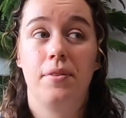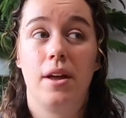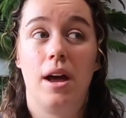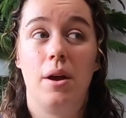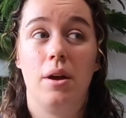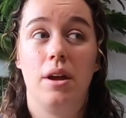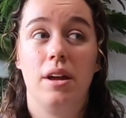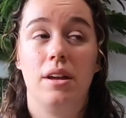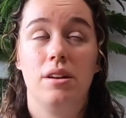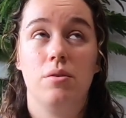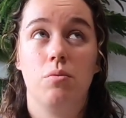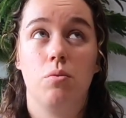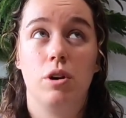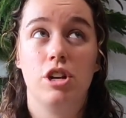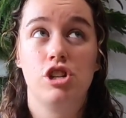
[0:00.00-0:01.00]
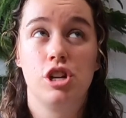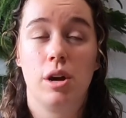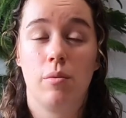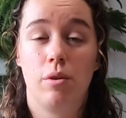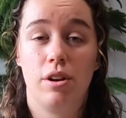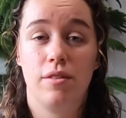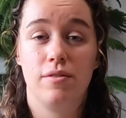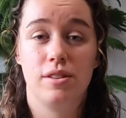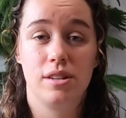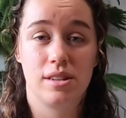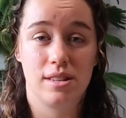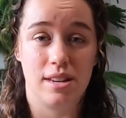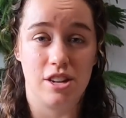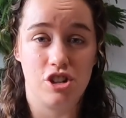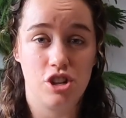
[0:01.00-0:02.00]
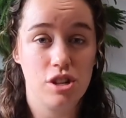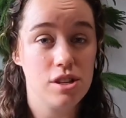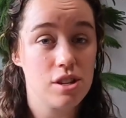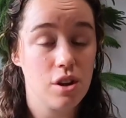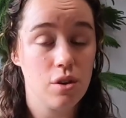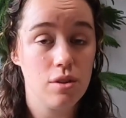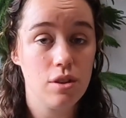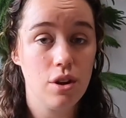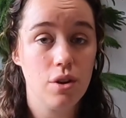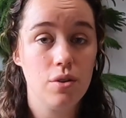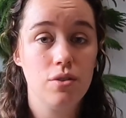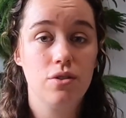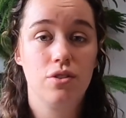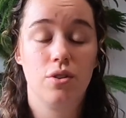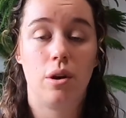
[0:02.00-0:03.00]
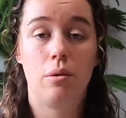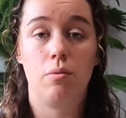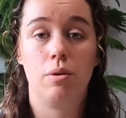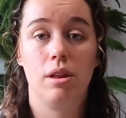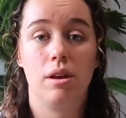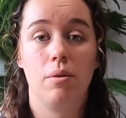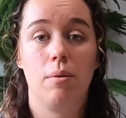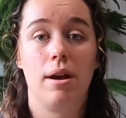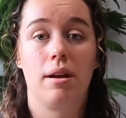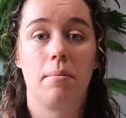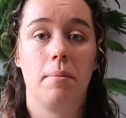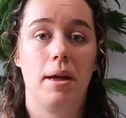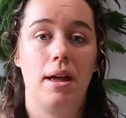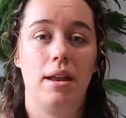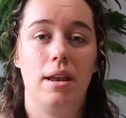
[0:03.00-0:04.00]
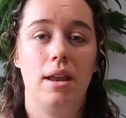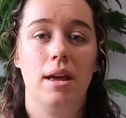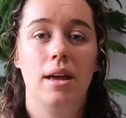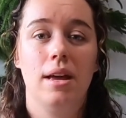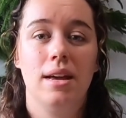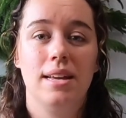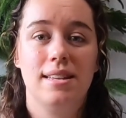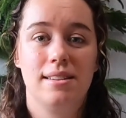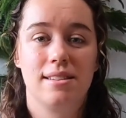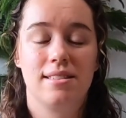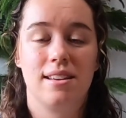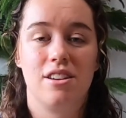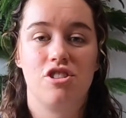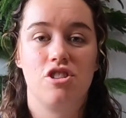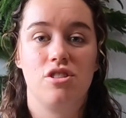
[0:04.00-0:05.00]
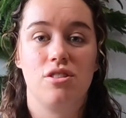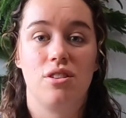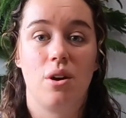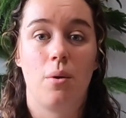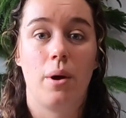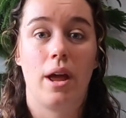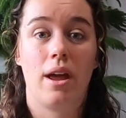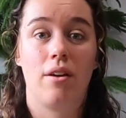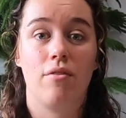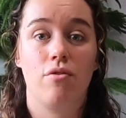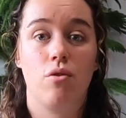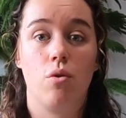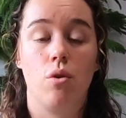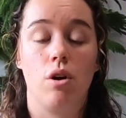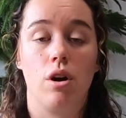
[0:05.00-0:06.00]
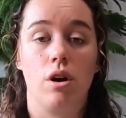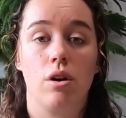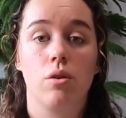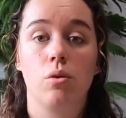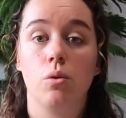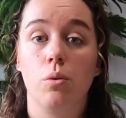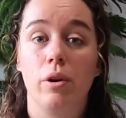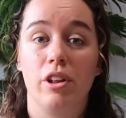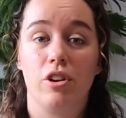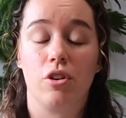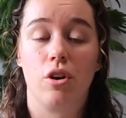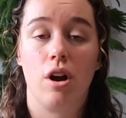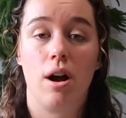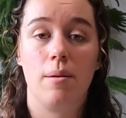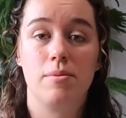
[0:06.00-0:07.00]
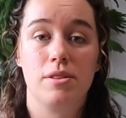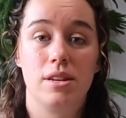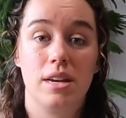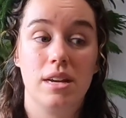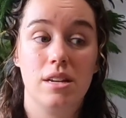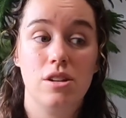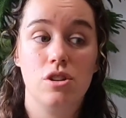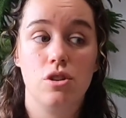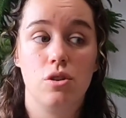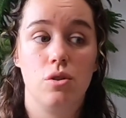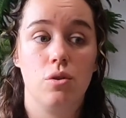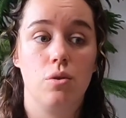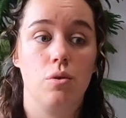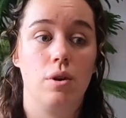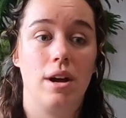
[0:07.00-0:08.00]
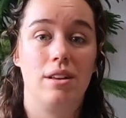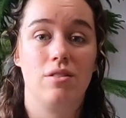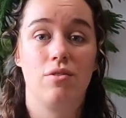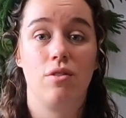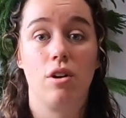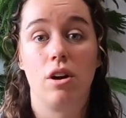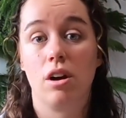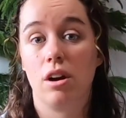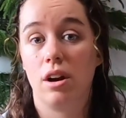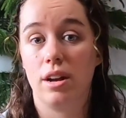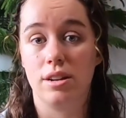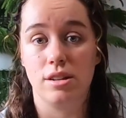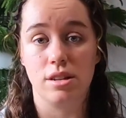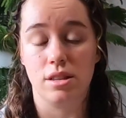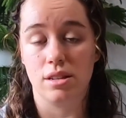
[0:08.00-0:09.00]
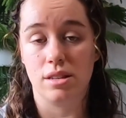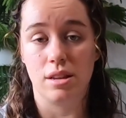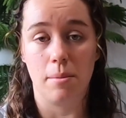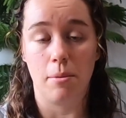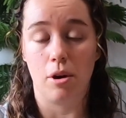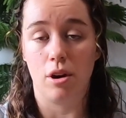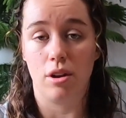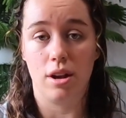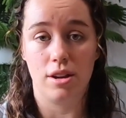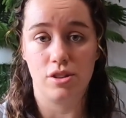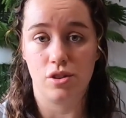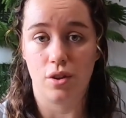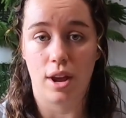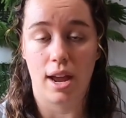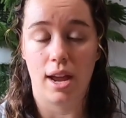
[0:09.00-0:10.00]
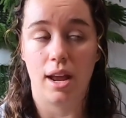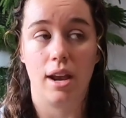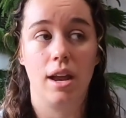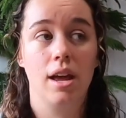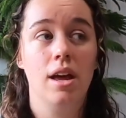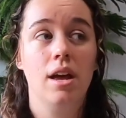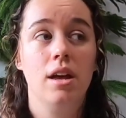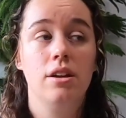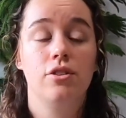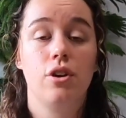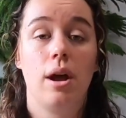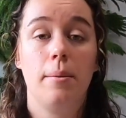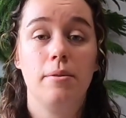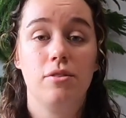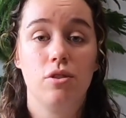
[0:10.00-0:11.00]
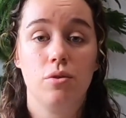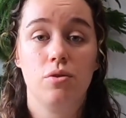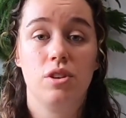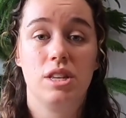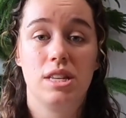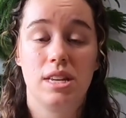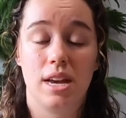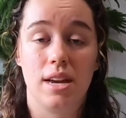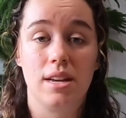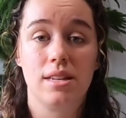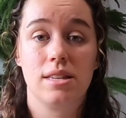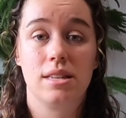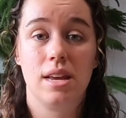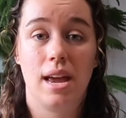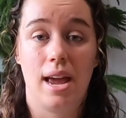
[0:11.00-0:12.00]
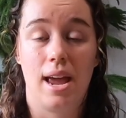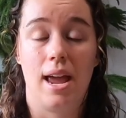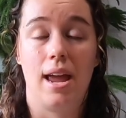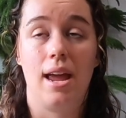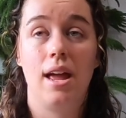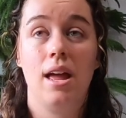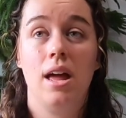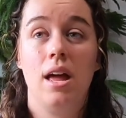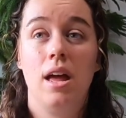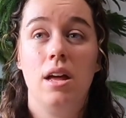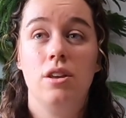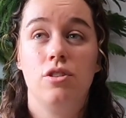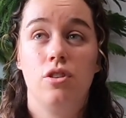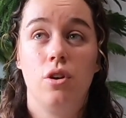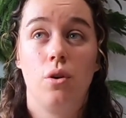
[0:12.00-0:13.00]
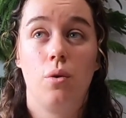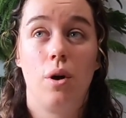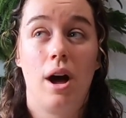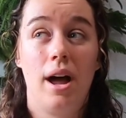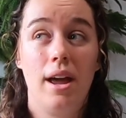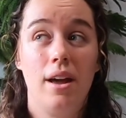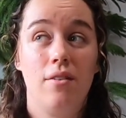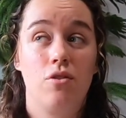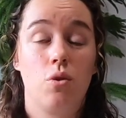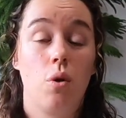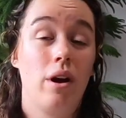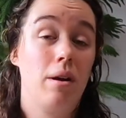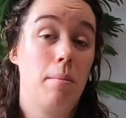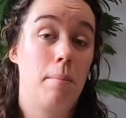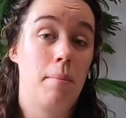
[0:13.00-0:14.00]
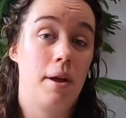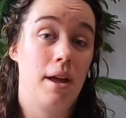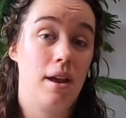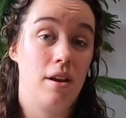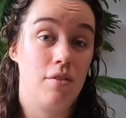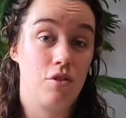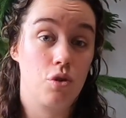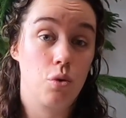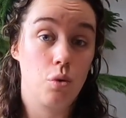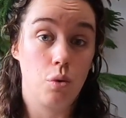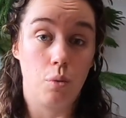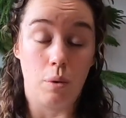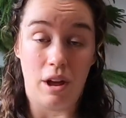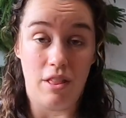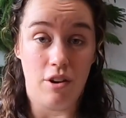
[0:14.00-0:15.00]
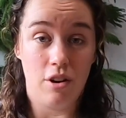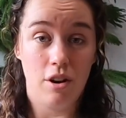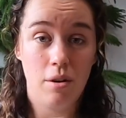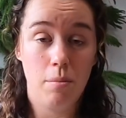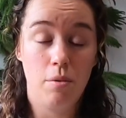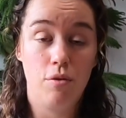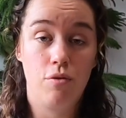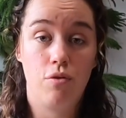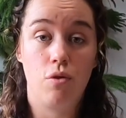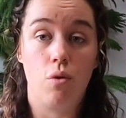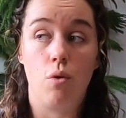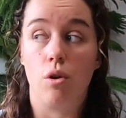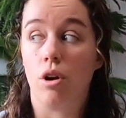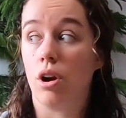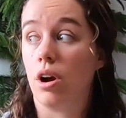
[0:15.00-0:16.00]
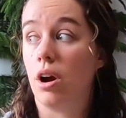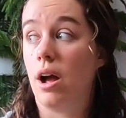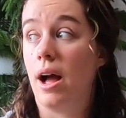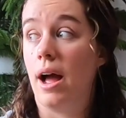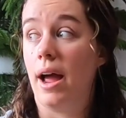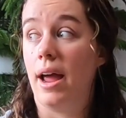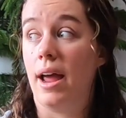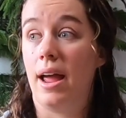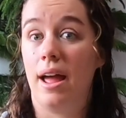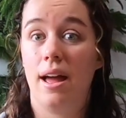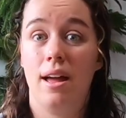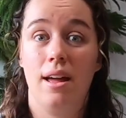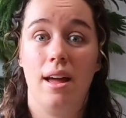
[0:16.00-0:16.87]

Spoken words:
I wish I would have succession sowed those. So I really recommend succession sowing for cool weather crops into as far into the summer as you can. So I'm a zone 6A. So I have quite a bit of cool weather before I